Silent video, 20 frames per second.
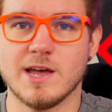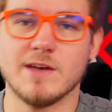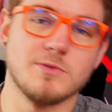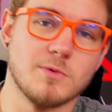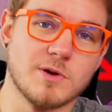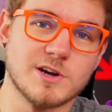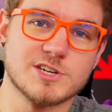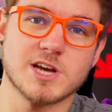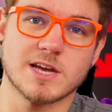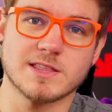if you
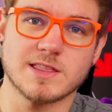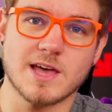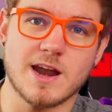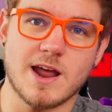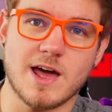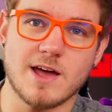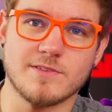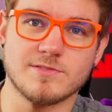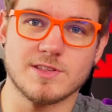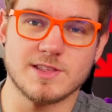want to check that
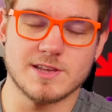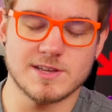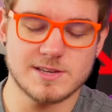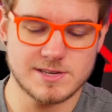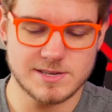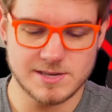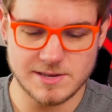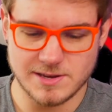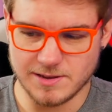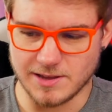out after
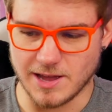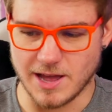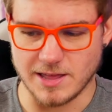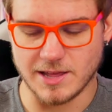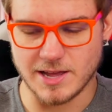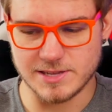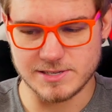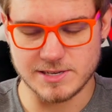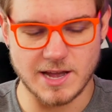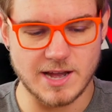this, got
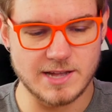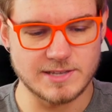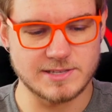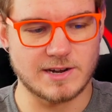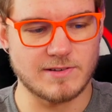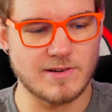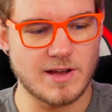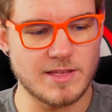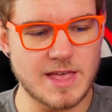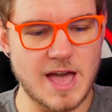lots of
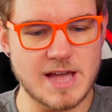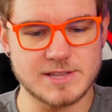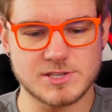content around that.